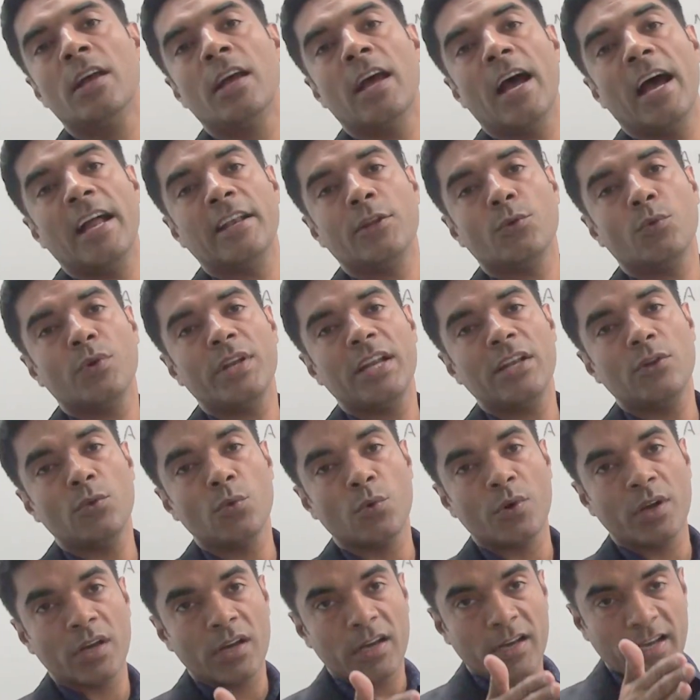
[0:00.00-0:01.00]
and you need
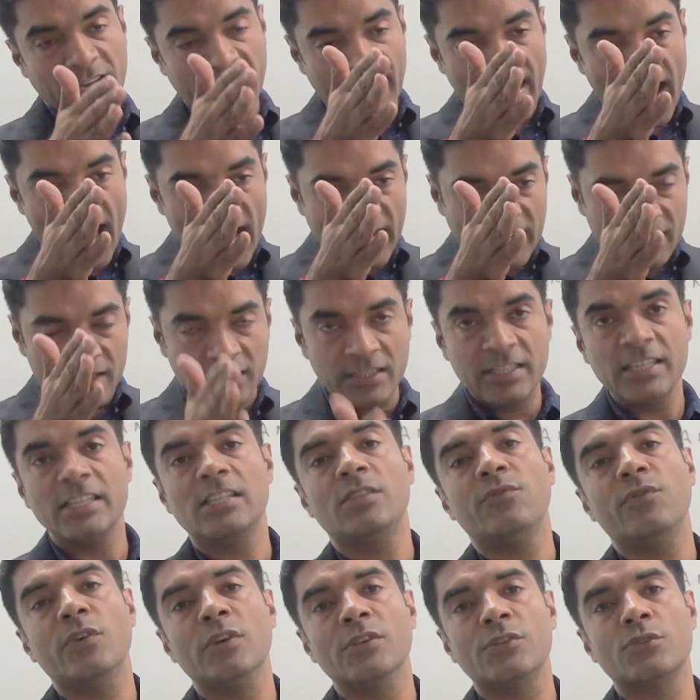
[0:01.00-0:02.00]
to crack
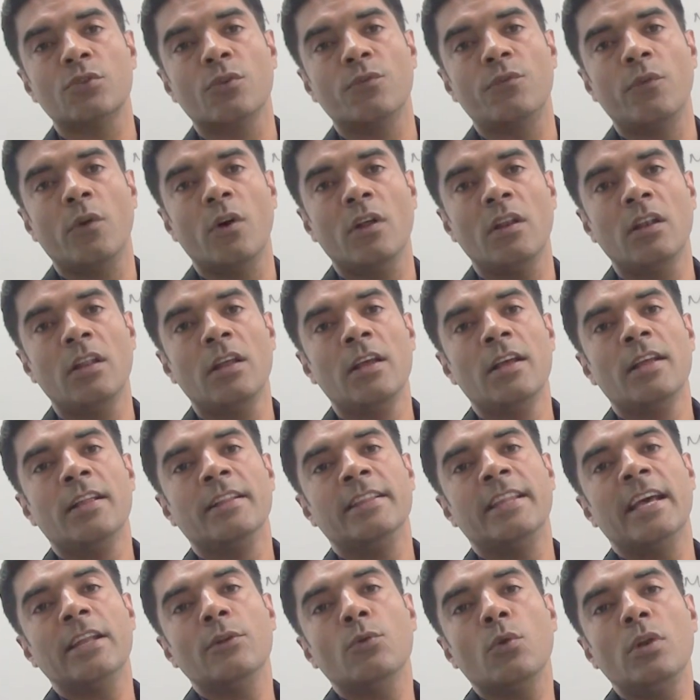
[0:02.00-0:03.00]
this first of all,
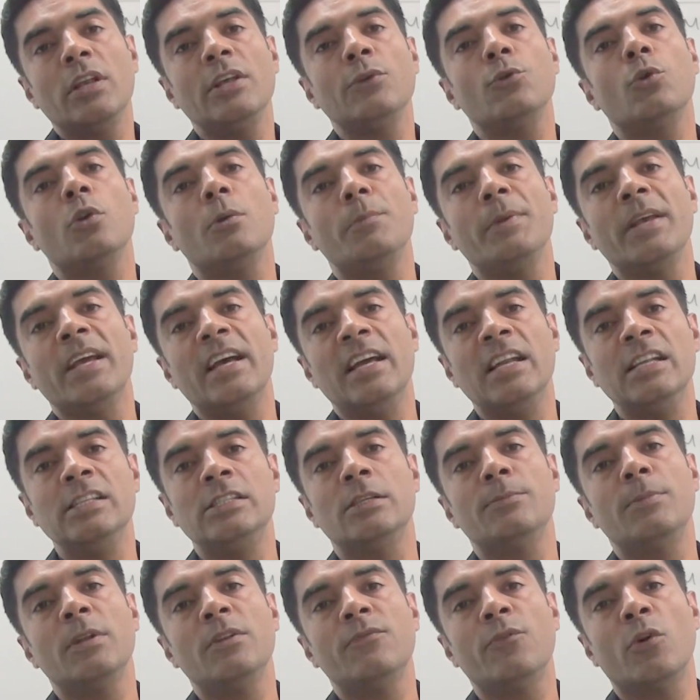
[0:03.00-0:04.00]
then only you will be
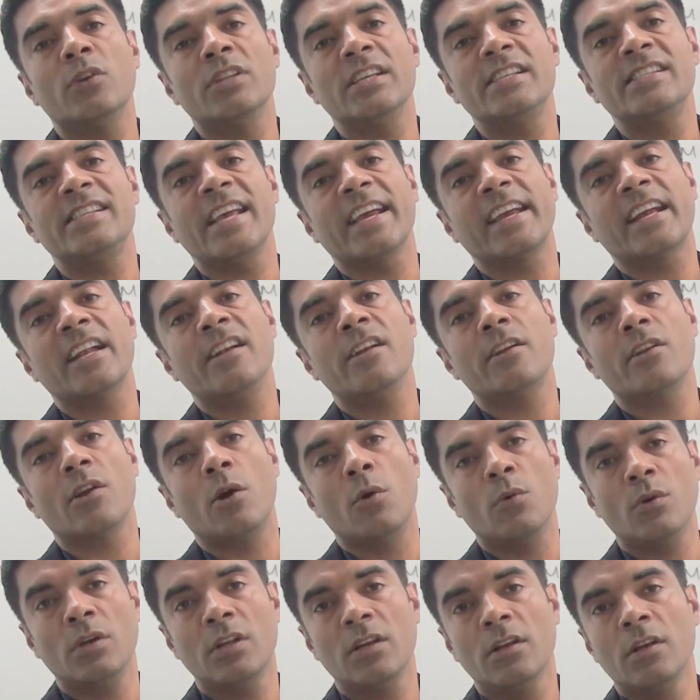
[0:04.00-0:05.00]
eligible for the second
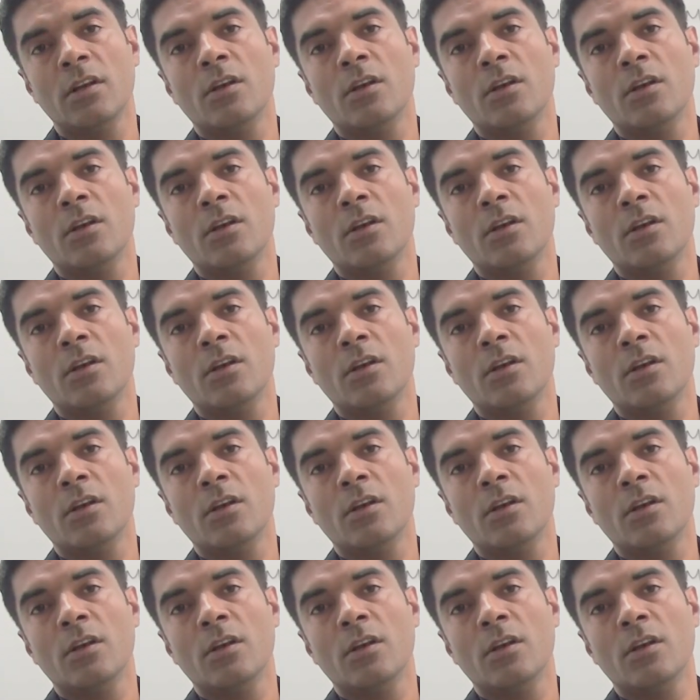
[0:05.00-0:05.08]
round,